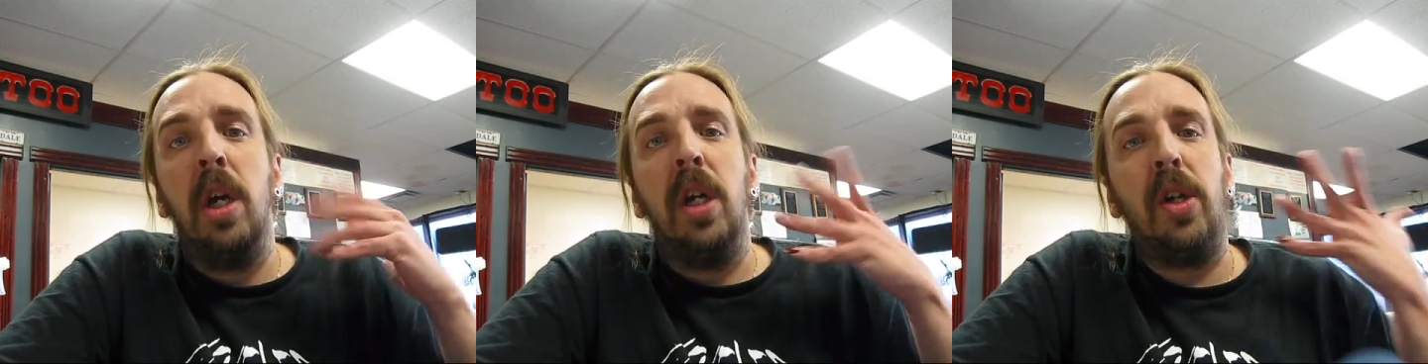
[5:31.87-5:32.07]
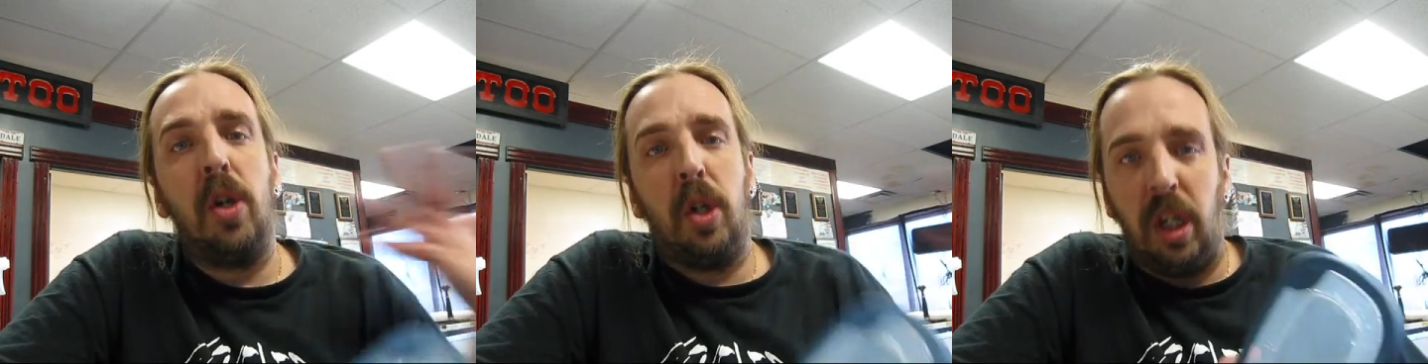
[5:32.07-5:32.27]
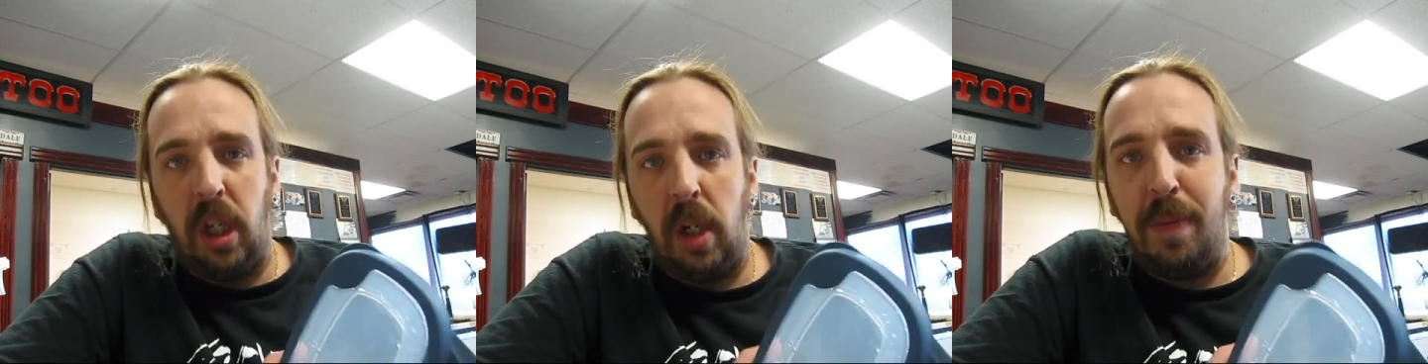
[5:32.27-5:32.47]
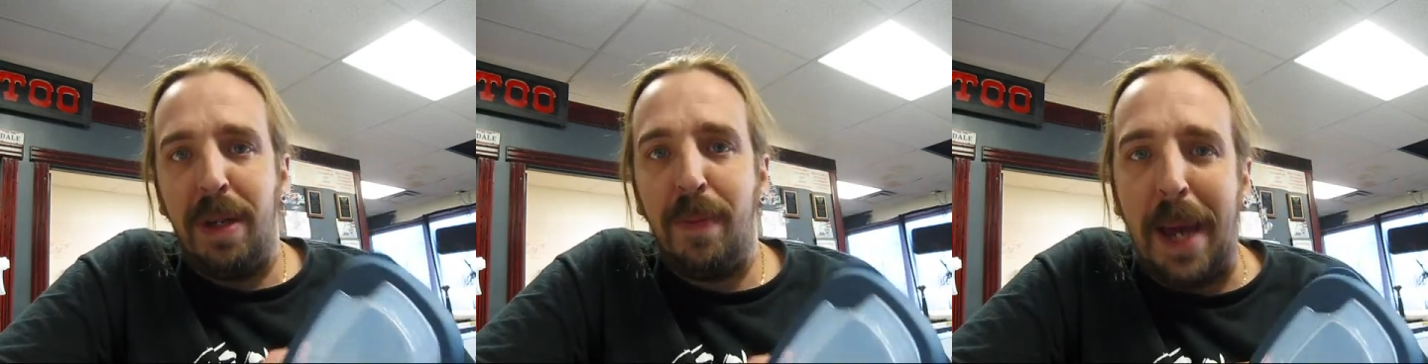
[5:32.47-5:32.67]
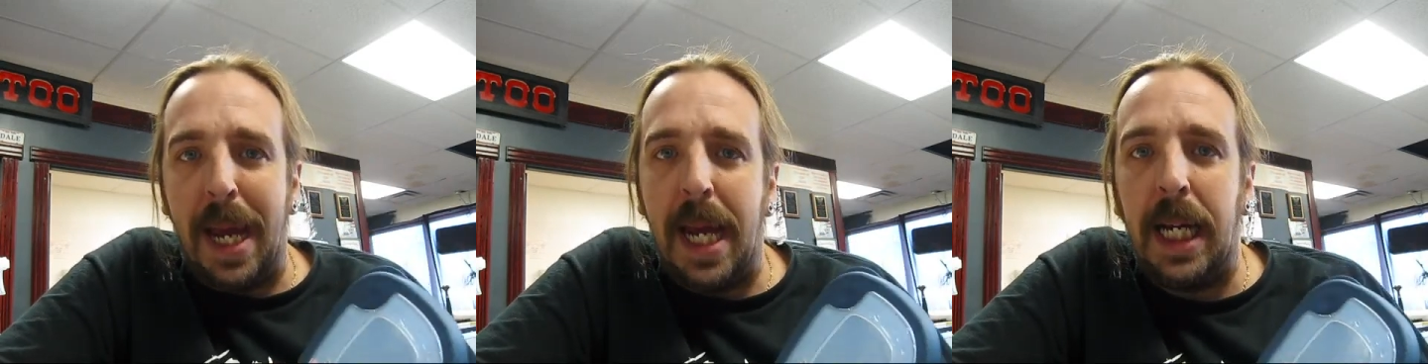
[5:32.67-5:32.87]
you're going to be
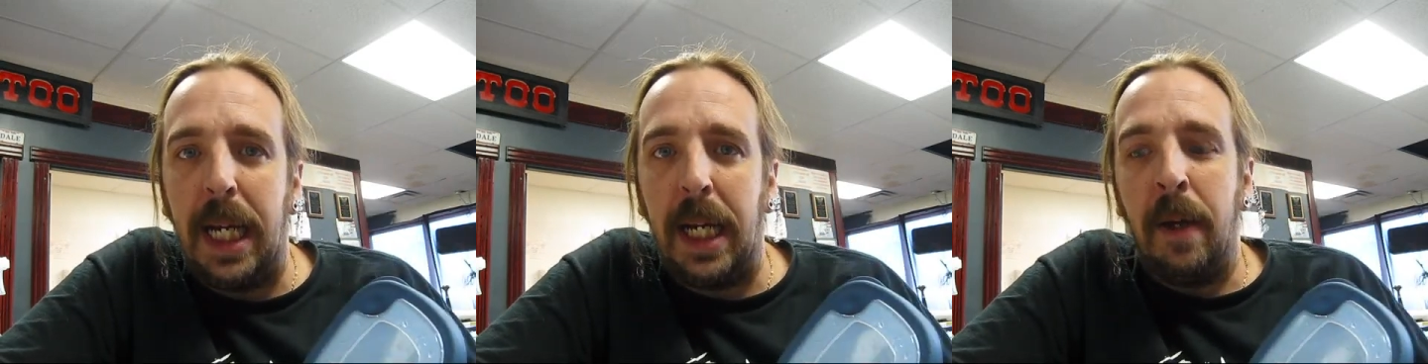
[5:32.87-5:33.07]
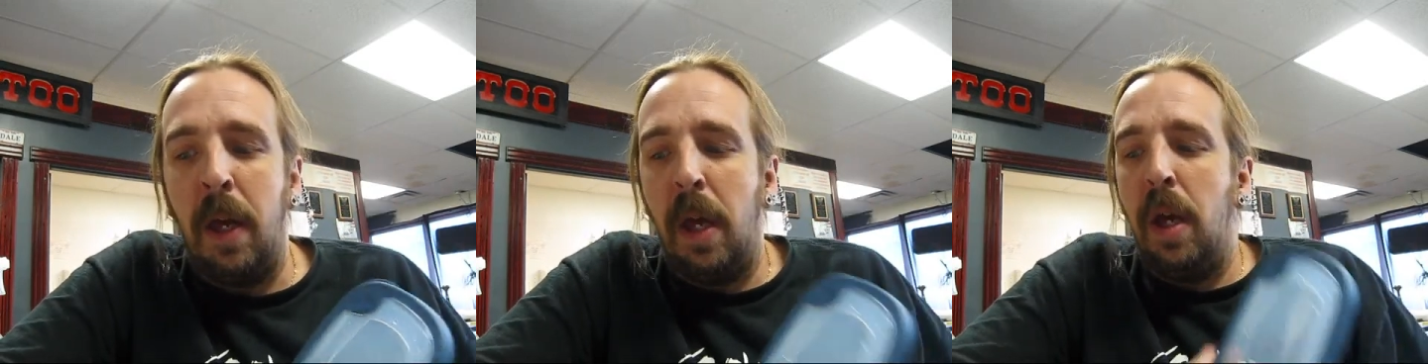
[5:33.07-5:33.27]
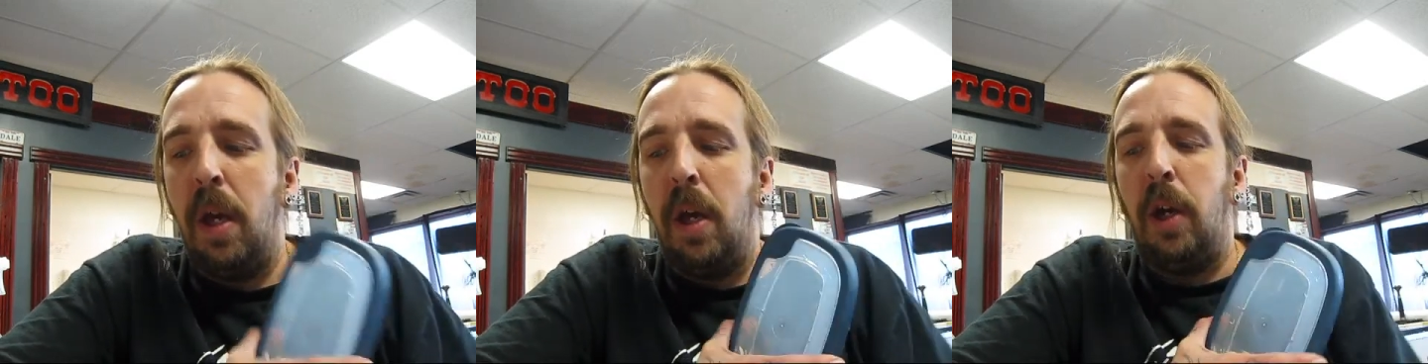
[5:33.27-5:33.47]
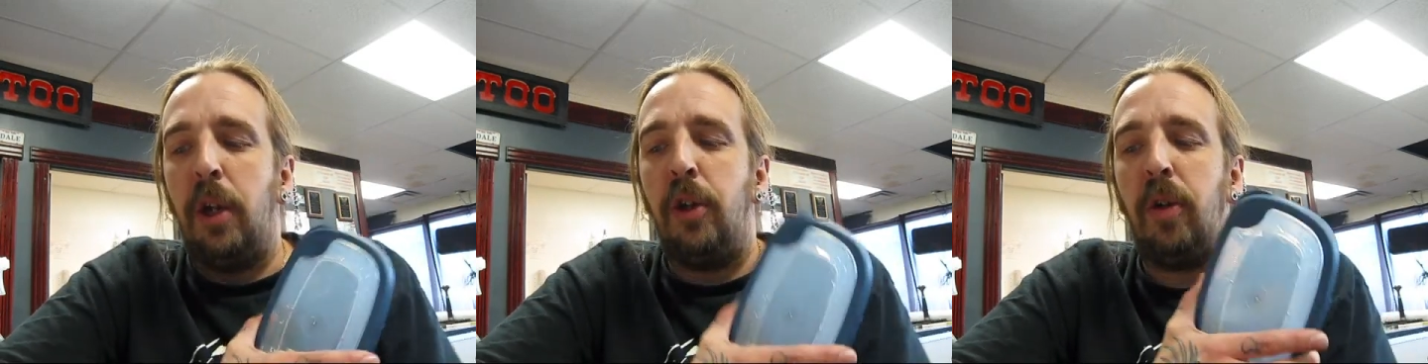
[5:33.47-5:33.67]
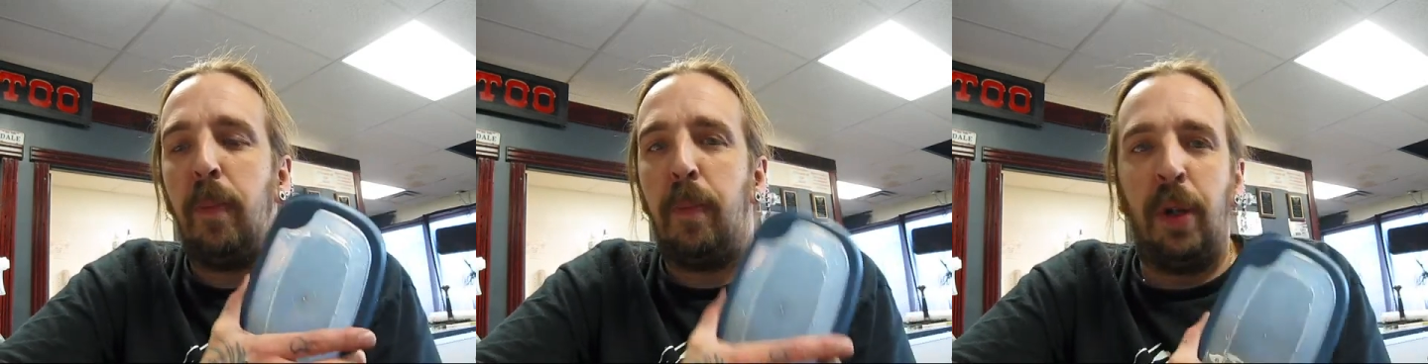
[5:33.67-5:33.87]
painting,
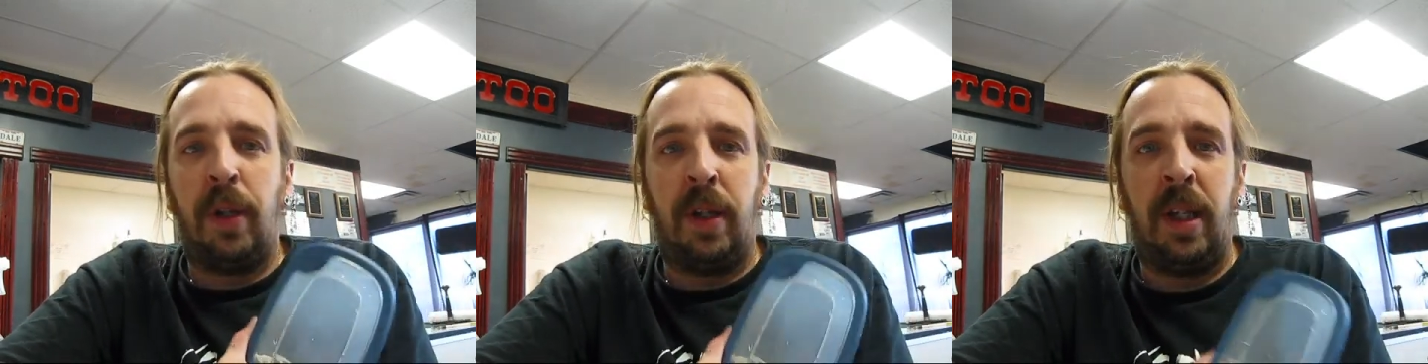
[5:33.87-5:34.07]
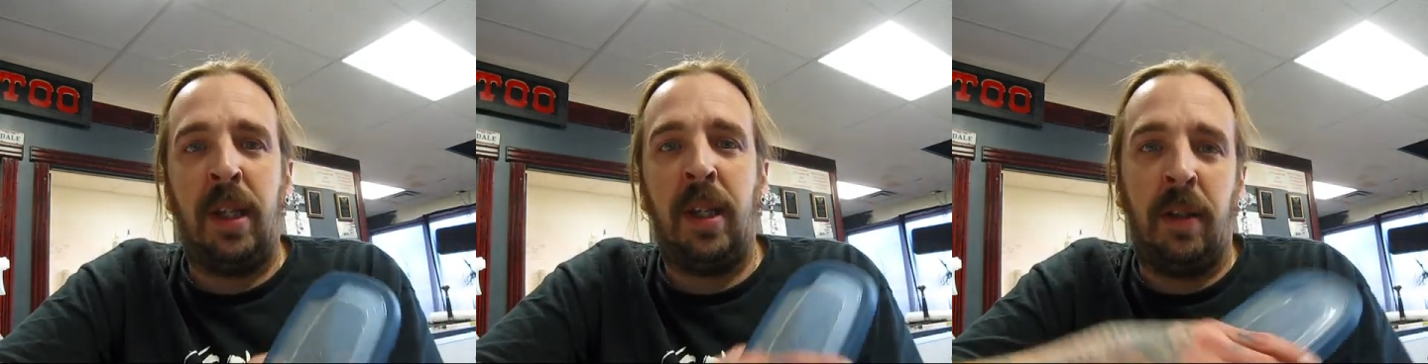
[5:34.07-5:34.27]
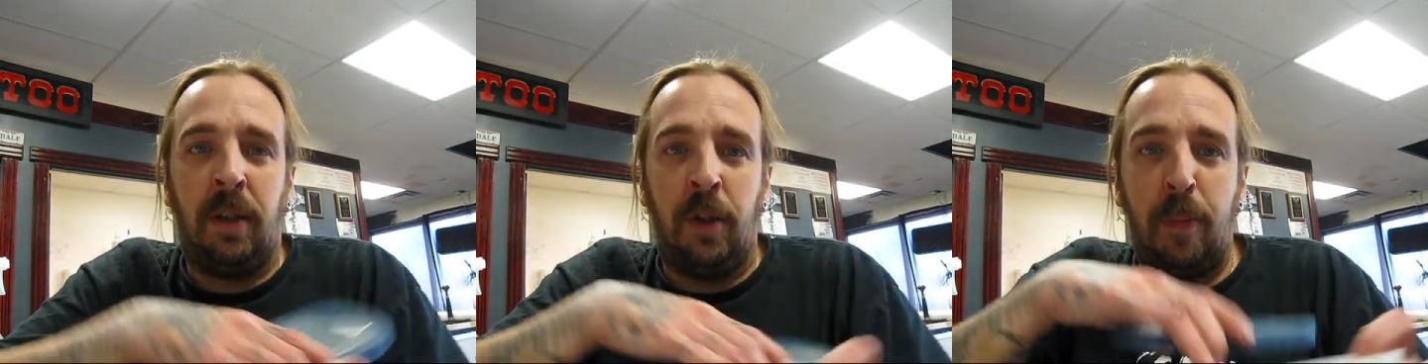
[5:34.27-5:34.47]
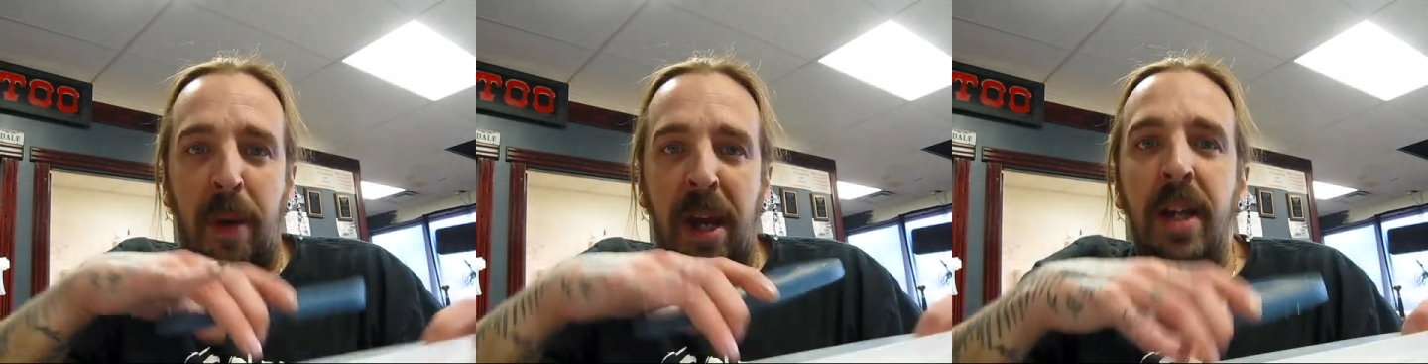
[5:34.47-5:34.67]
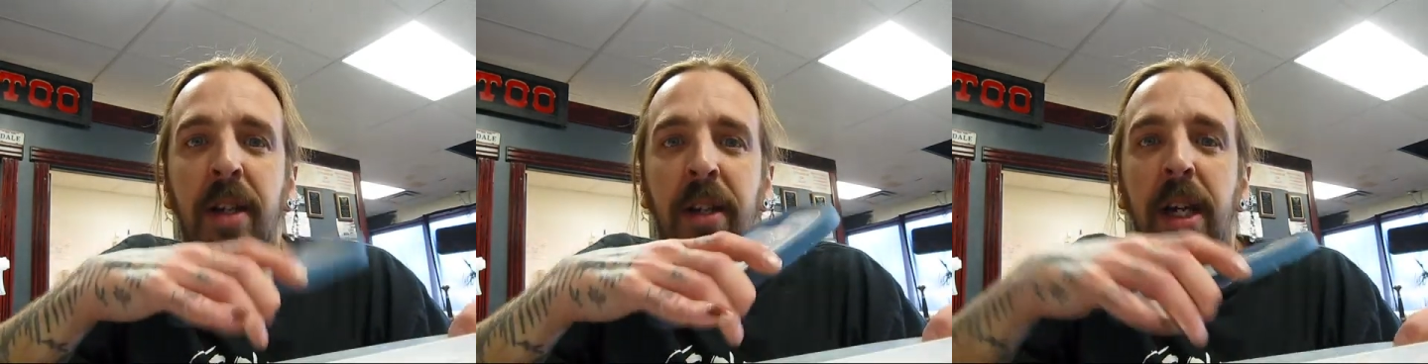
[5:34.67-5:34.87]
you can put your
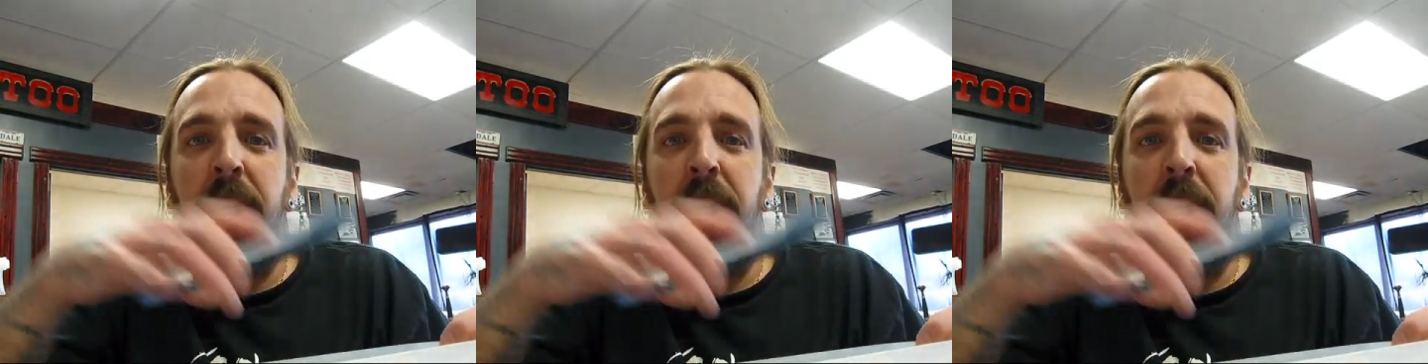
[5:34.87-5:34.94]
paint in